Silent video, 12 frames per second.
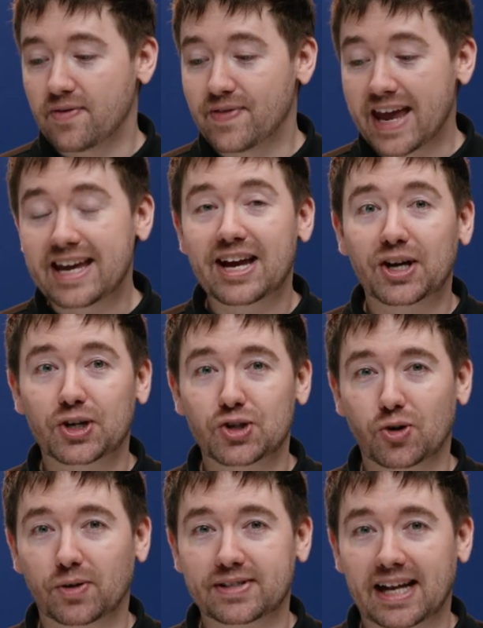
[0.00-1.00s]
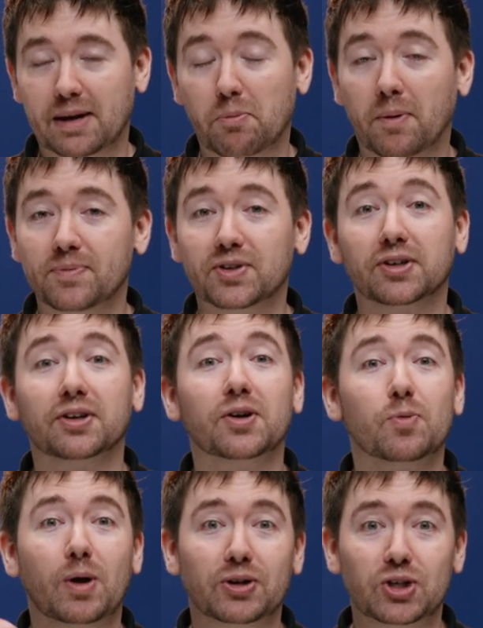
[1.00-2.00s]
they can control a teleprompter
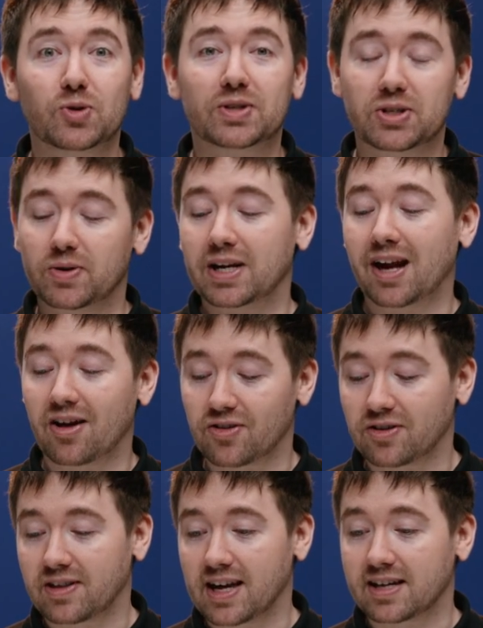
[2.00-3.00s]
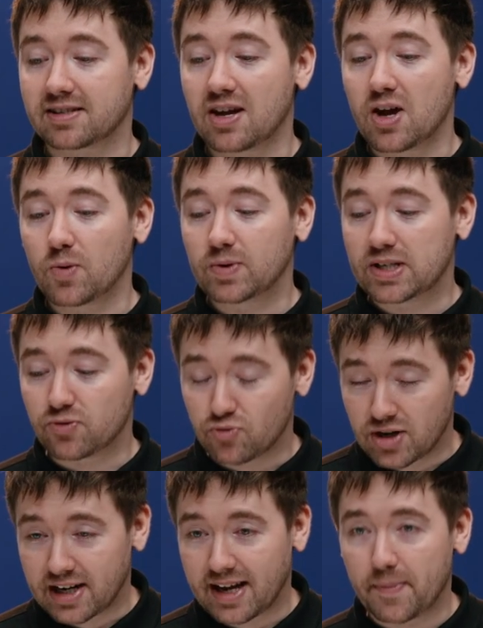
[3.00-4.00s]
while you are doing other things, which is
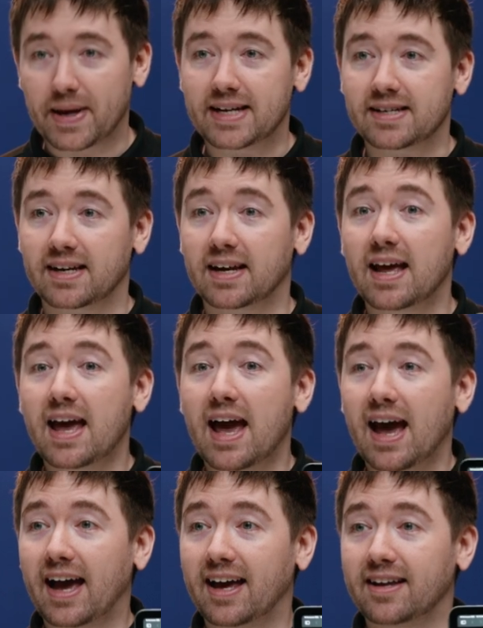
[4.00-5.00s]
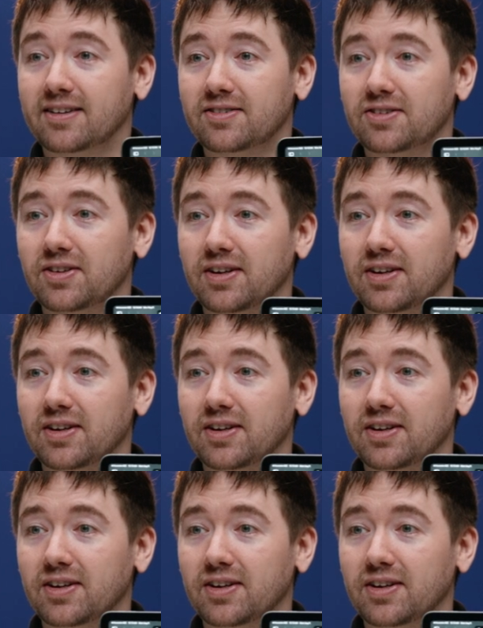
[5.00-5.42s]
really amazing. And